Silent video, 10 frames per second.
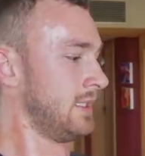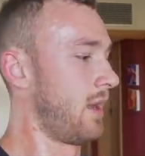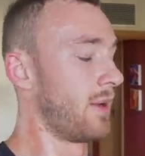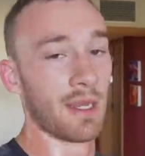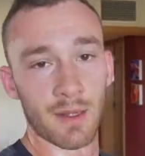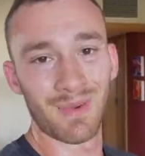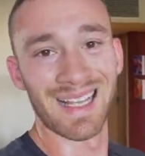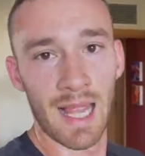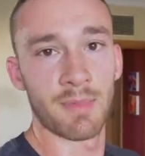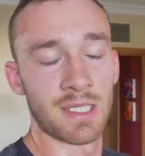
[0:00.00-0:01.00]
I might end up
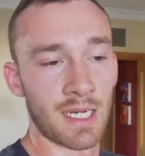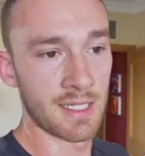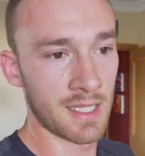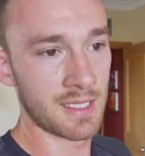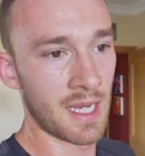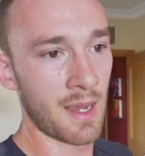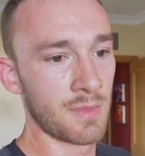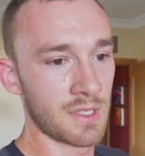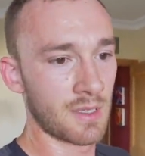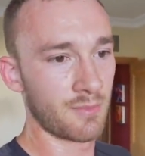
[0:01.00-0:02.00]
collapsing into the
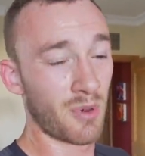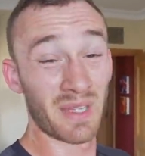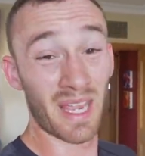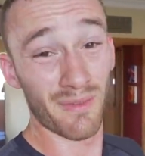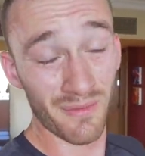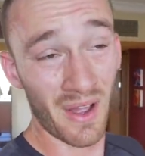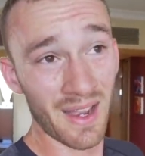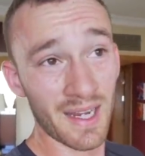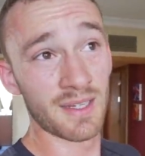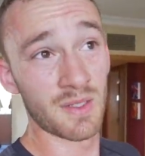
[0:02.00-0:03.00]
Thames and probably getting
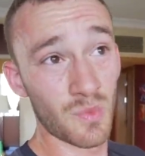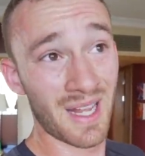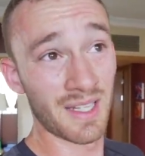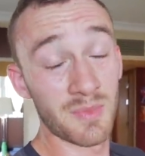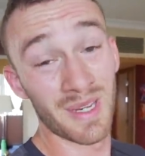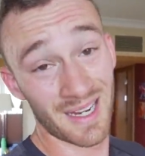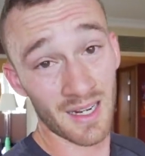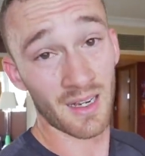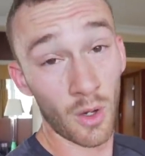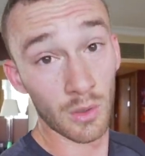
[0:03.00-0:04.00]
fined as well as being in
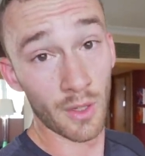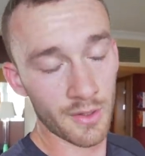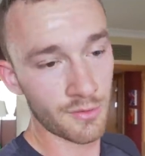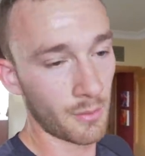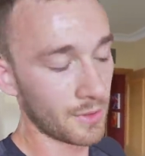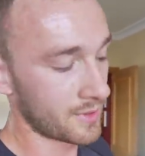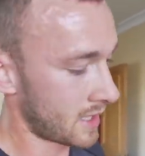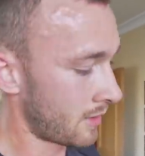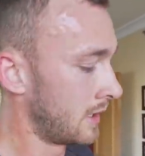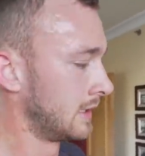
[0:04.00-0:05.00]
a whole load of trouble.
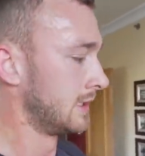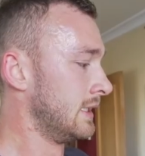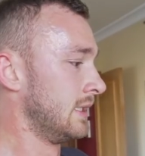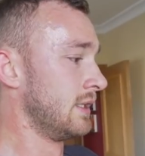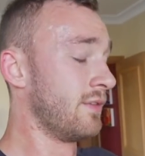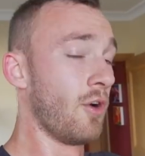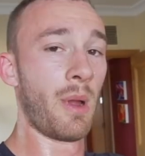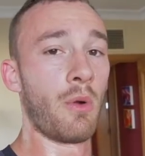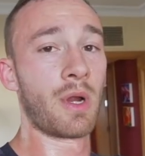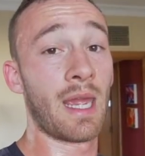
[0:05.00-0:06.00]
So
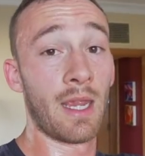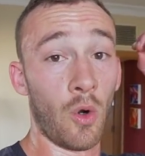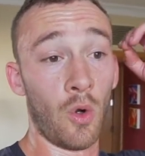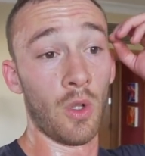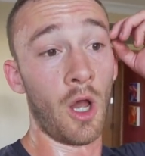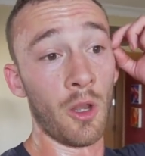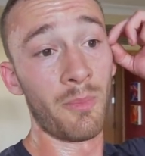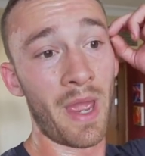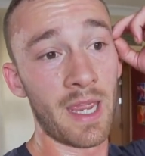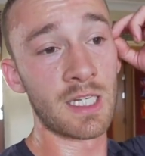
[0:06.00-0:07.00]
4x1K all on
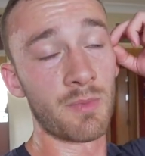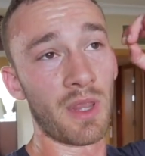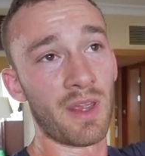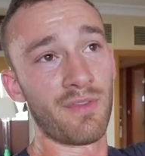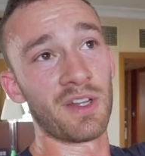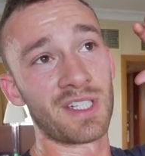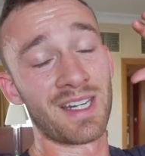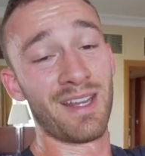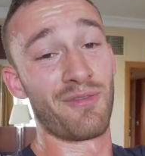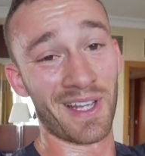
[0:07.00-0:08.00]
pace, but they felt
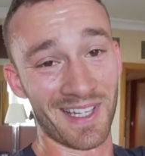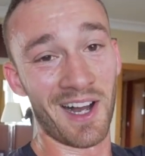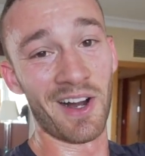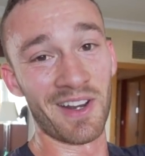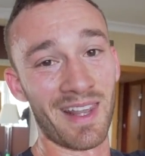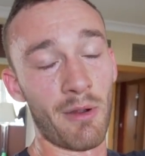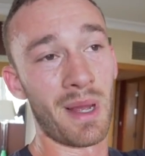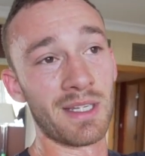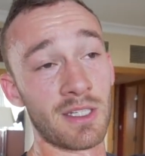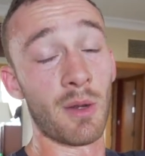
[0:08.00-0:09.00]
significantly harder than they were
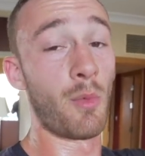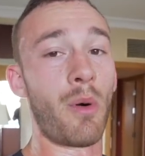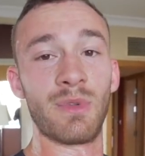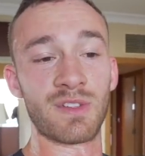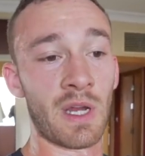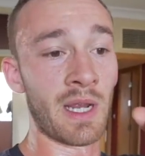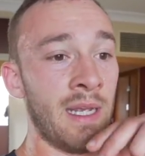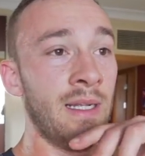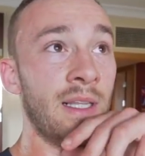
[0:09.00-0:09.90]
meant to. Number one was fine.